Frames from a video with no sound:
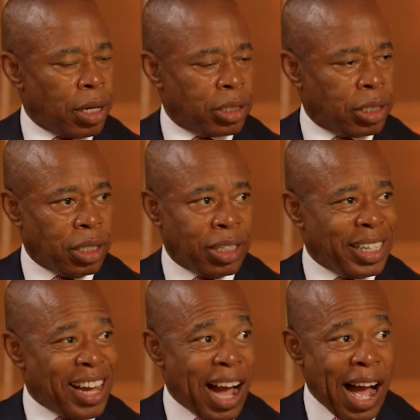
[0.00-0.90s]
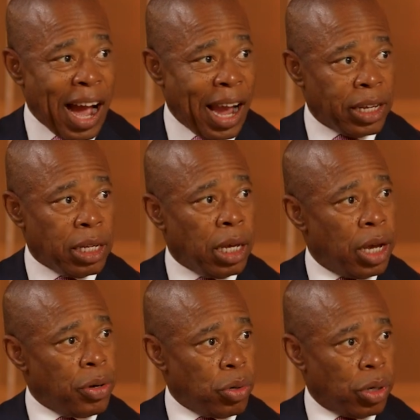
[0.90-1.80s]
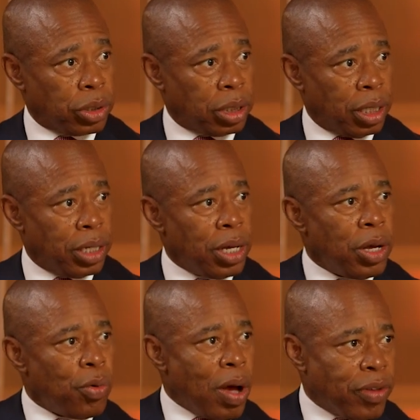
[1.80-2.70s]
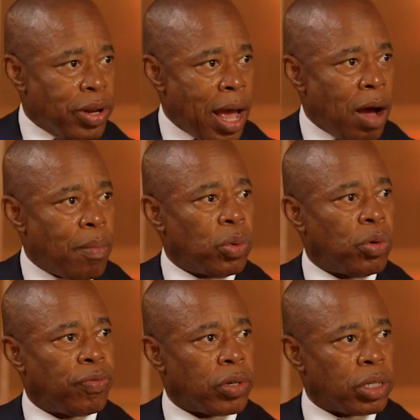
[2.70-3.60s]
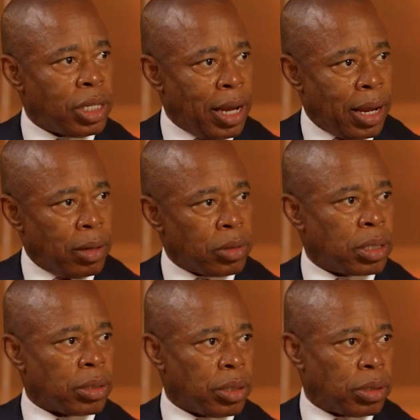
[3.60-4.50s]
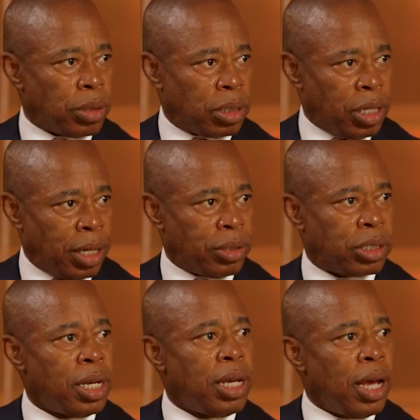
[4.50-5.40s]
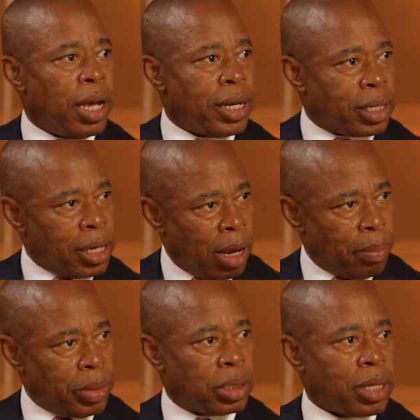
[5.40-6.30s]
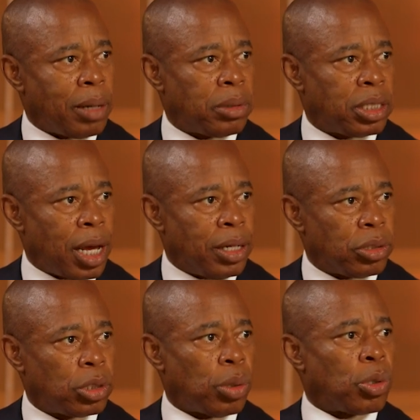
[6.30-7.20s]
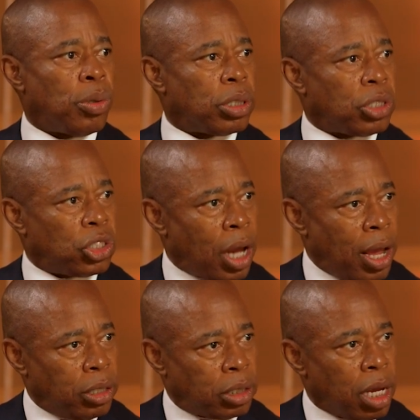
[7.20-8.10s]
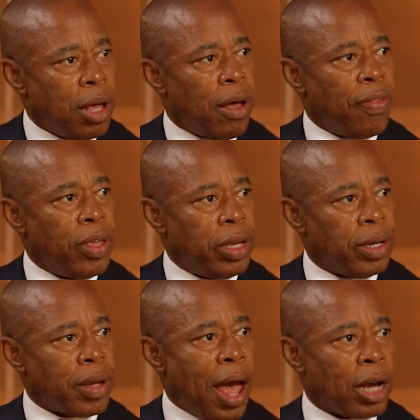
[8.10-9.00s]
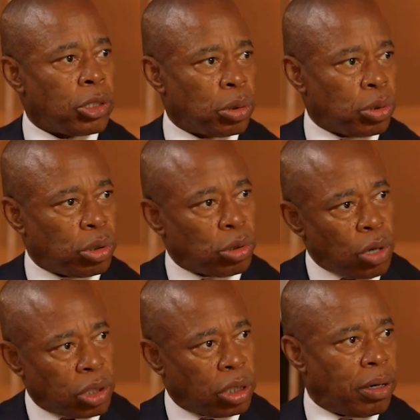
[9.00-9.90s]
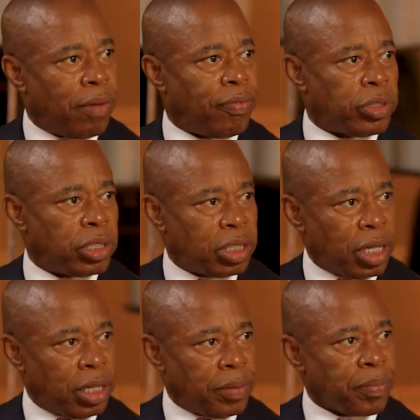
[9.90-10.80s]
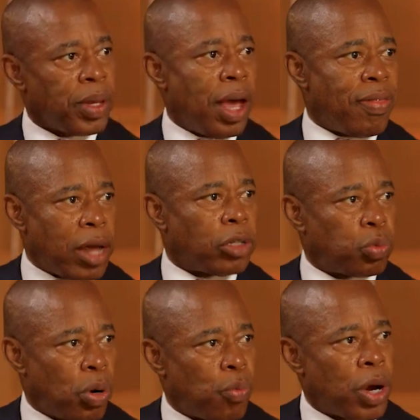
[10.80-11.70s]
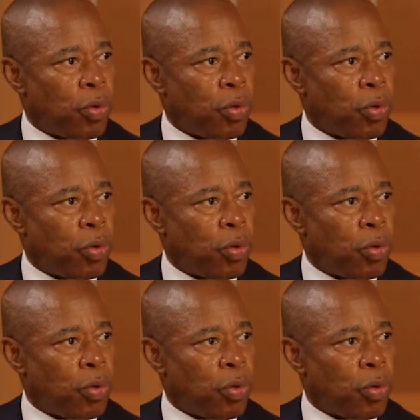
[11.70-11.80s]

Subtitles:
exceedingly high in New York City. We have to now move to tents and encampments type settings. So it's going to change the actual structure of this city. And that is what we